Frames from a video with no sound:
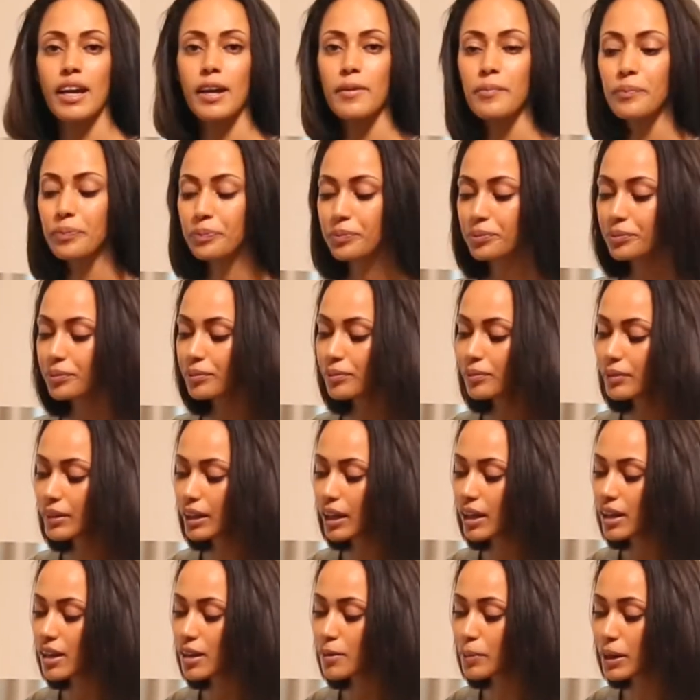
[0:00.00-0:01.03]
here.
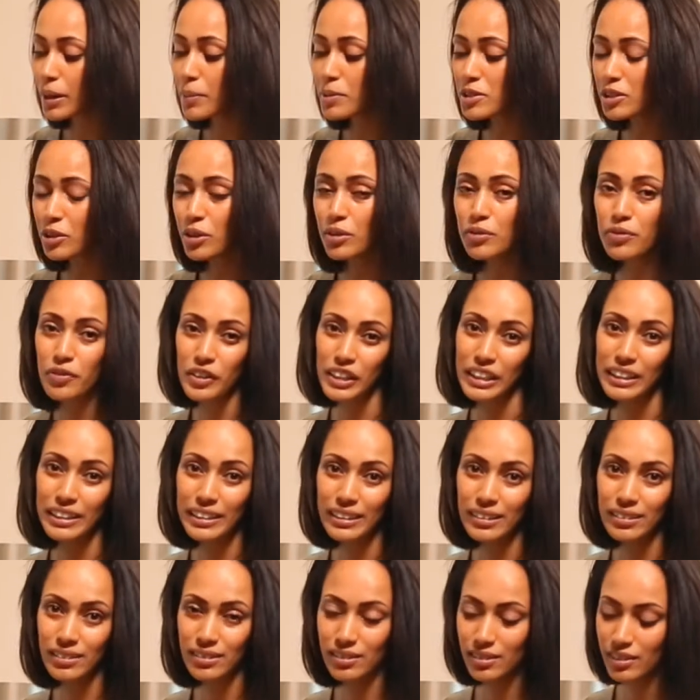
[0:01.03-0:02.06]
Babies are not
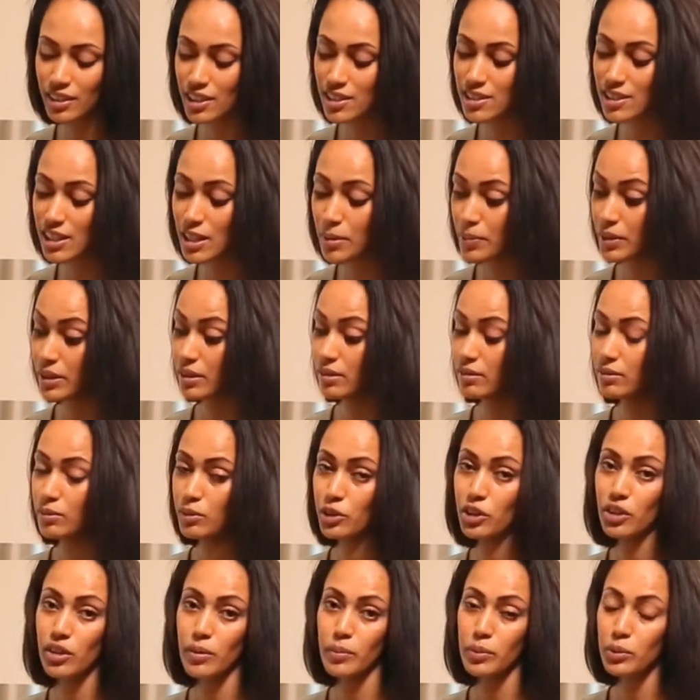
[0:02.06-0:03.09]
feeding, they're sleeping
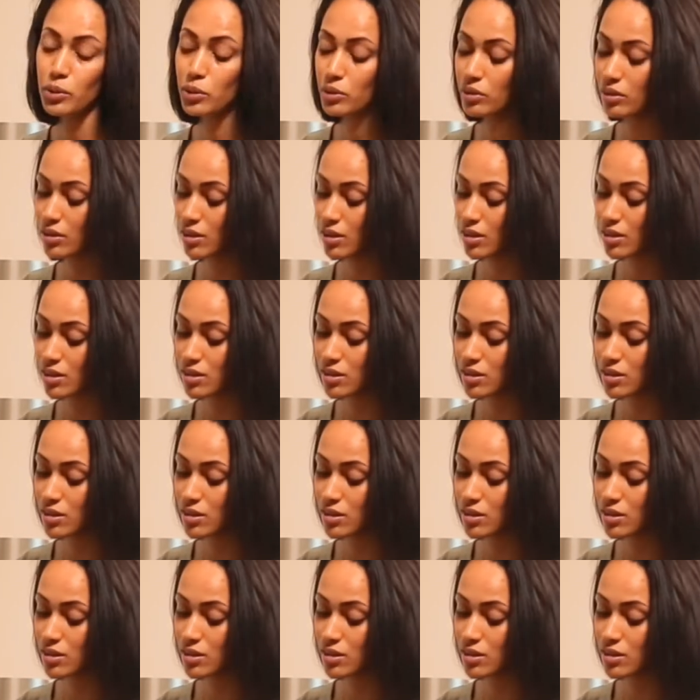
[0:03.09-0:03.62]
when they're born.